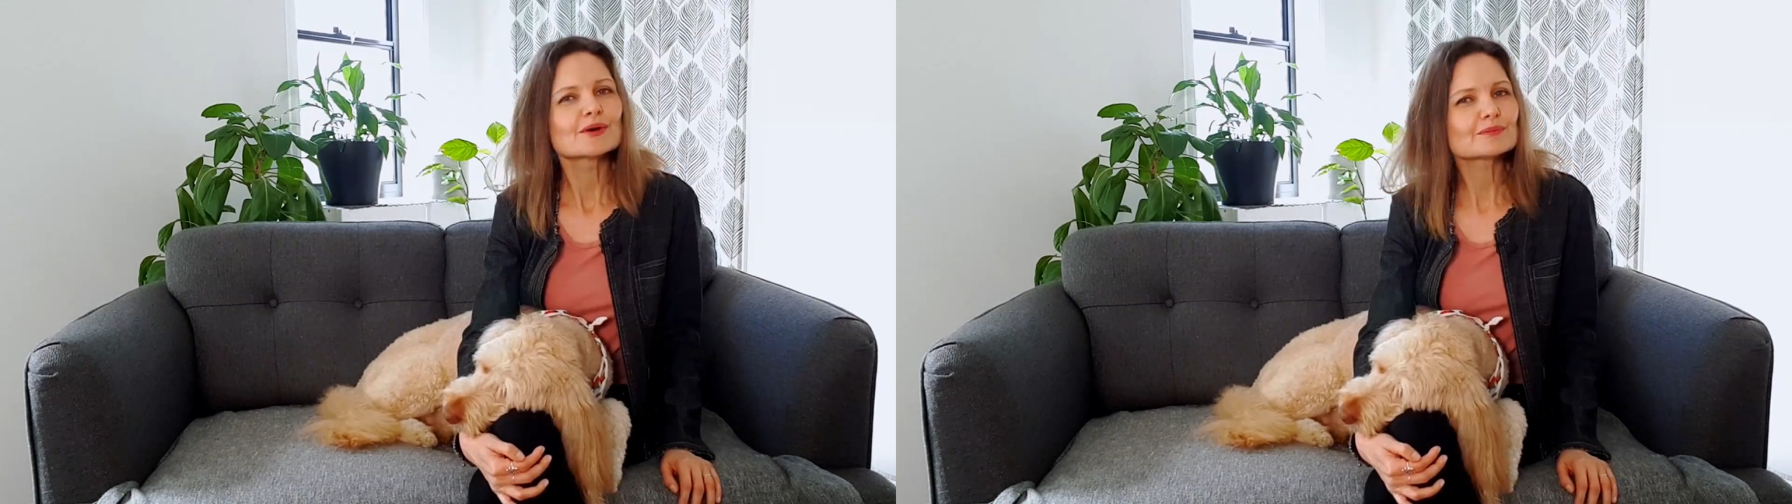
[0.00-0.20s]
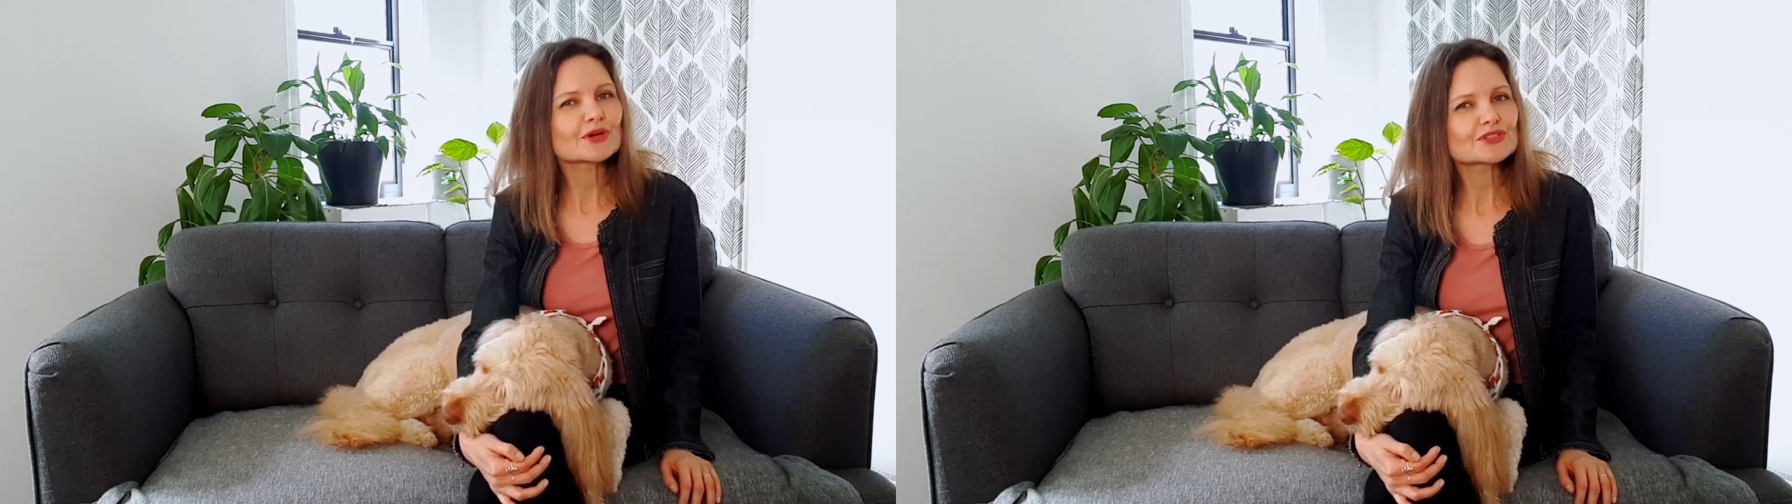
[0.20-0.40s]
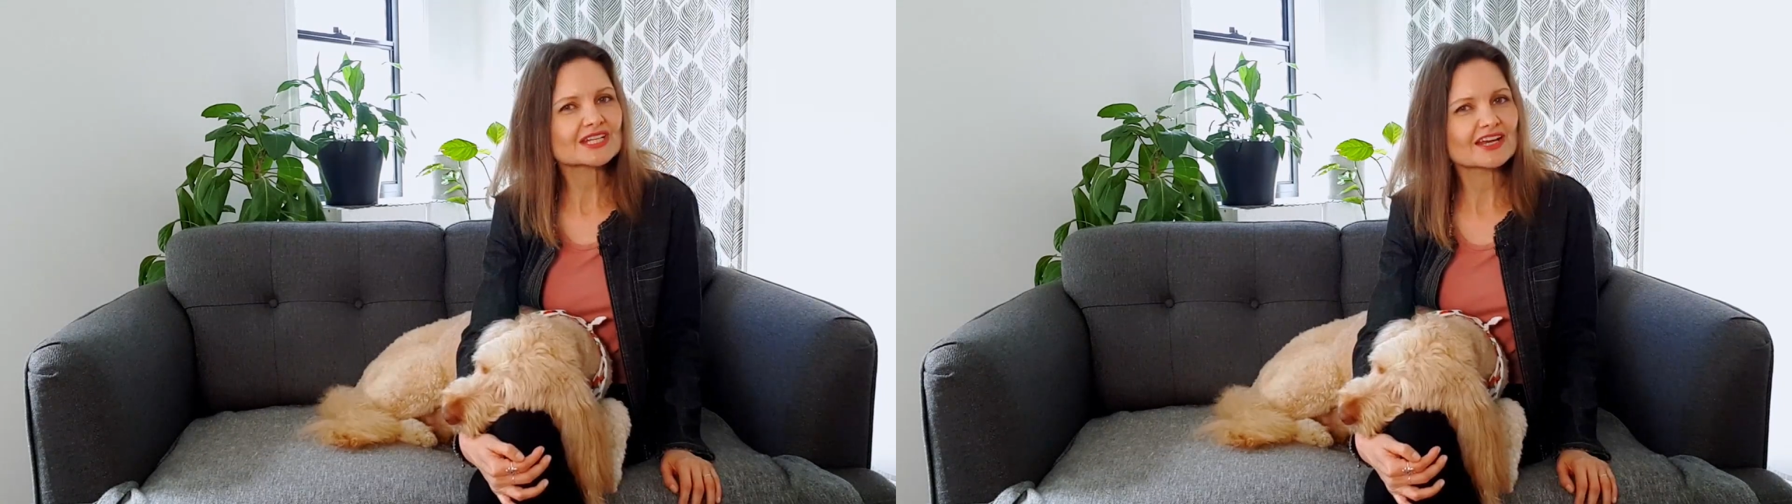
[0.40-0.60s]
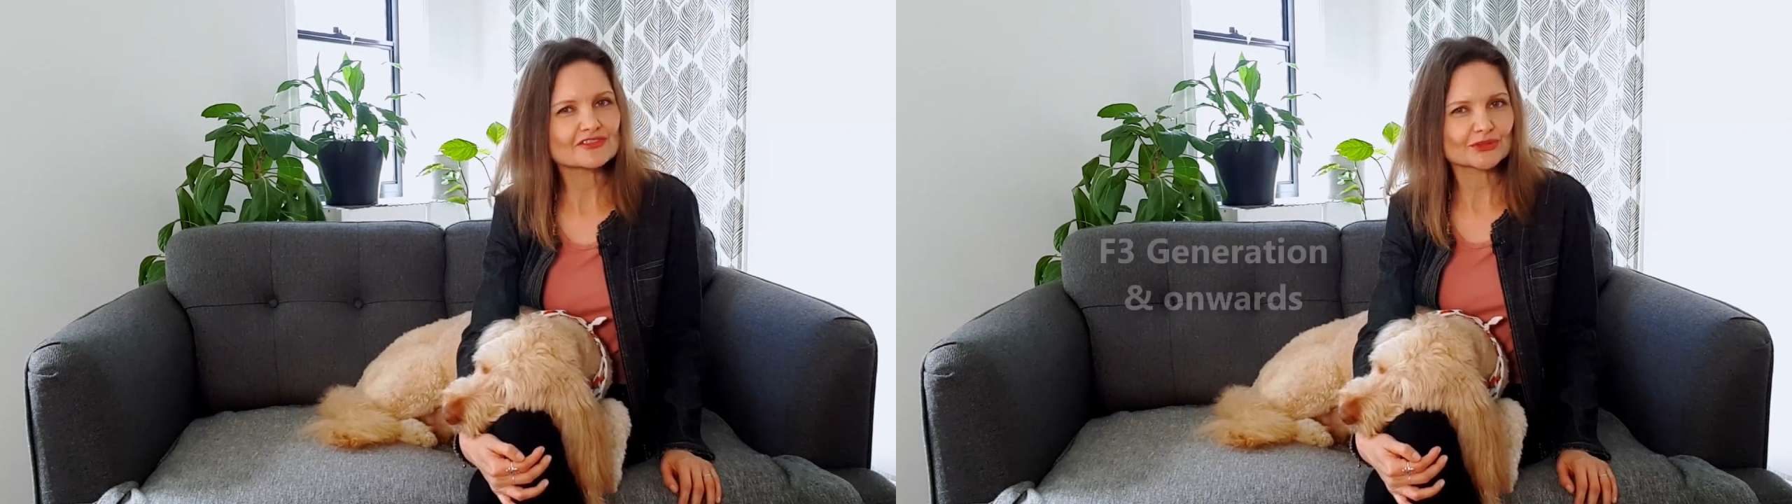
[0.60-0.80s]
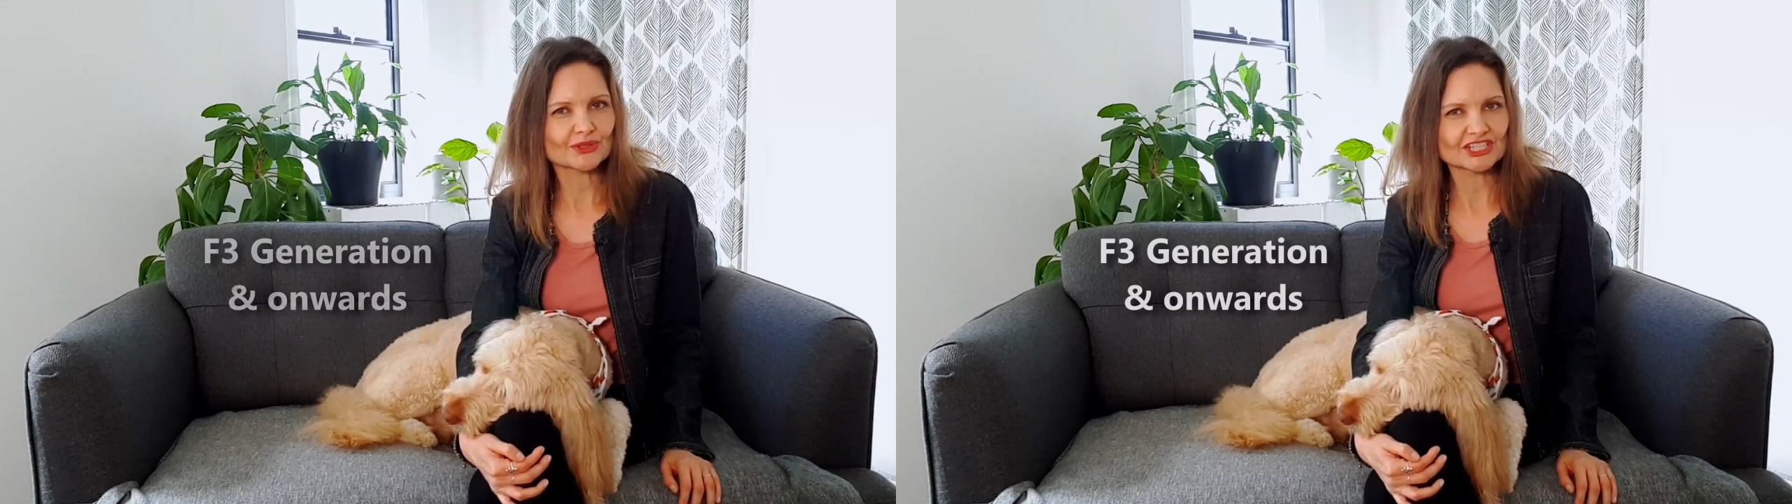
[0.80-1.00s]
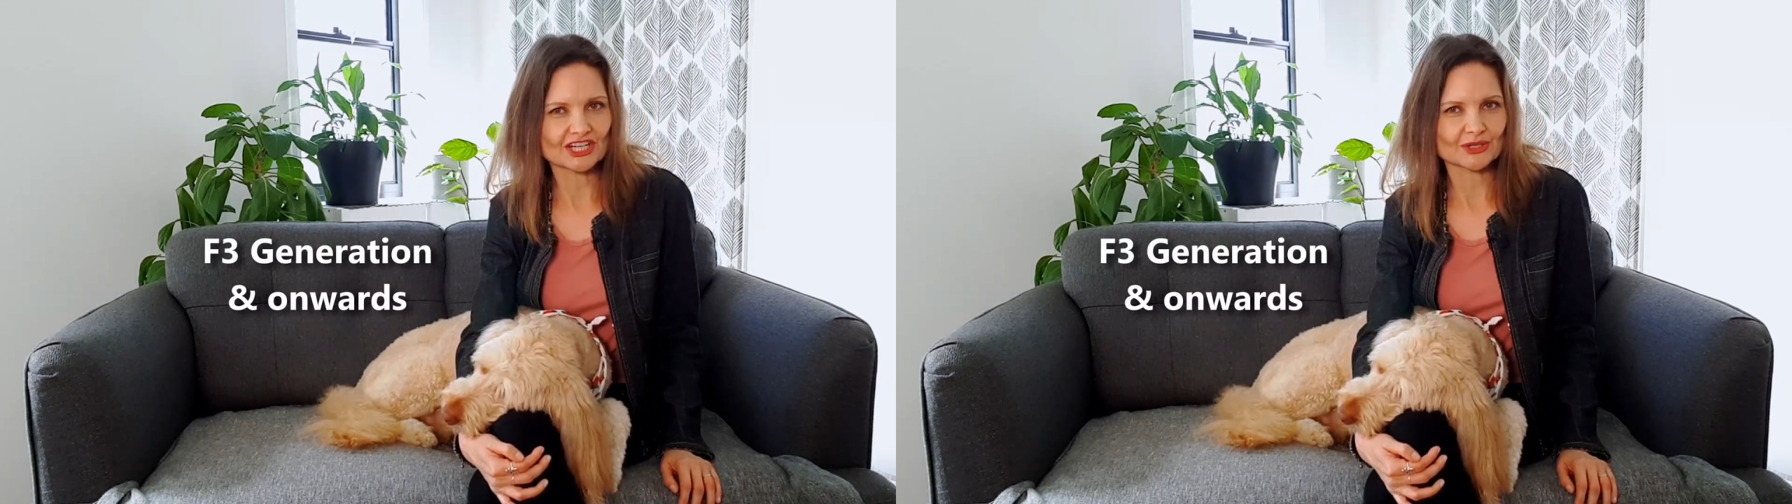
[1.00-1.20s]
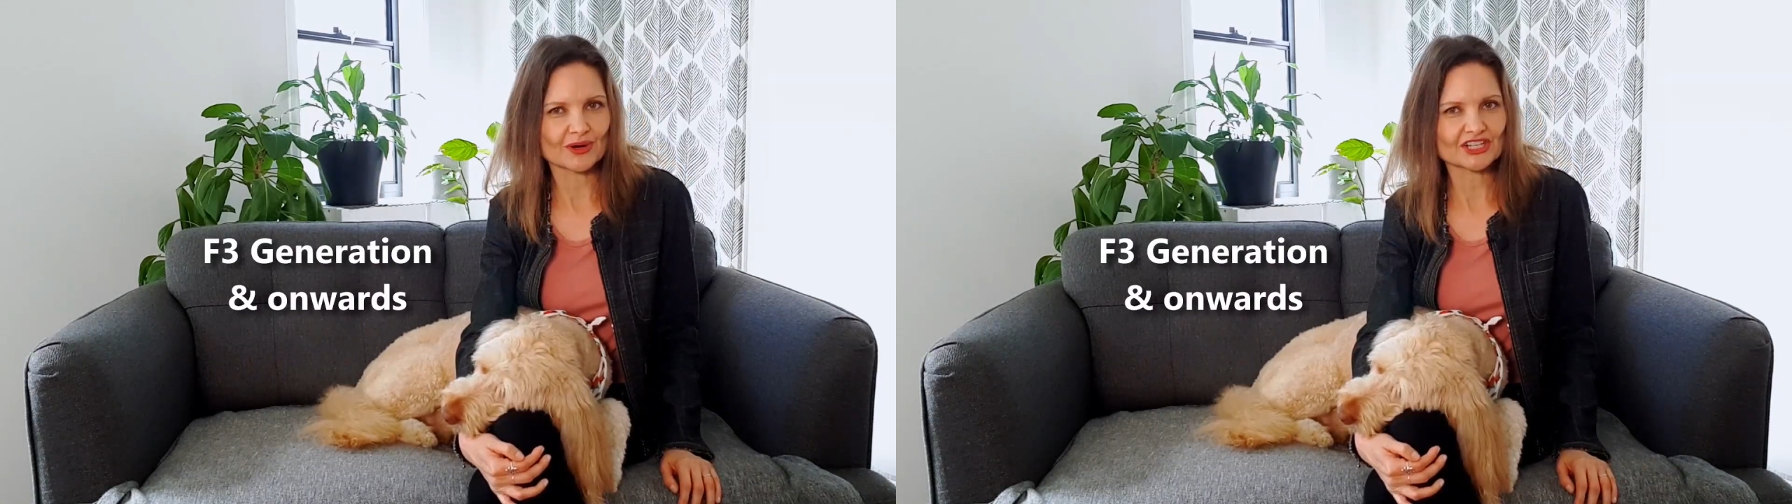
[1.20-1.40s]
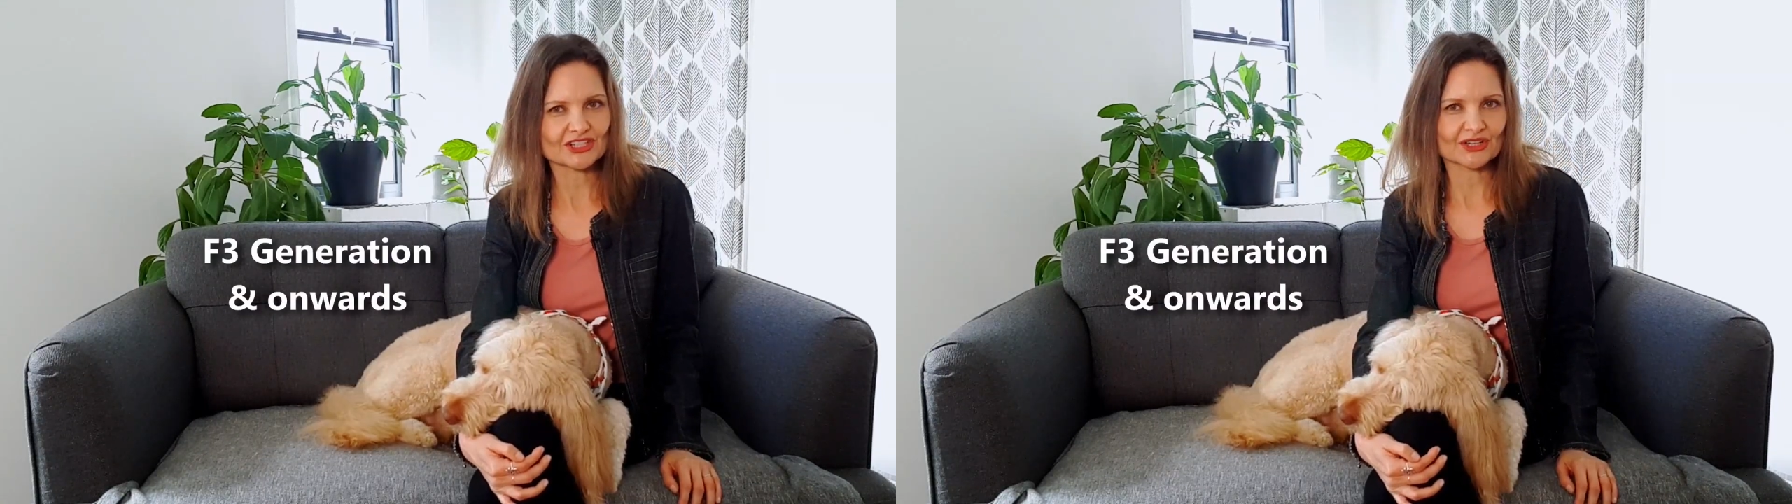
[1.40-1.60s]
Most F3 generation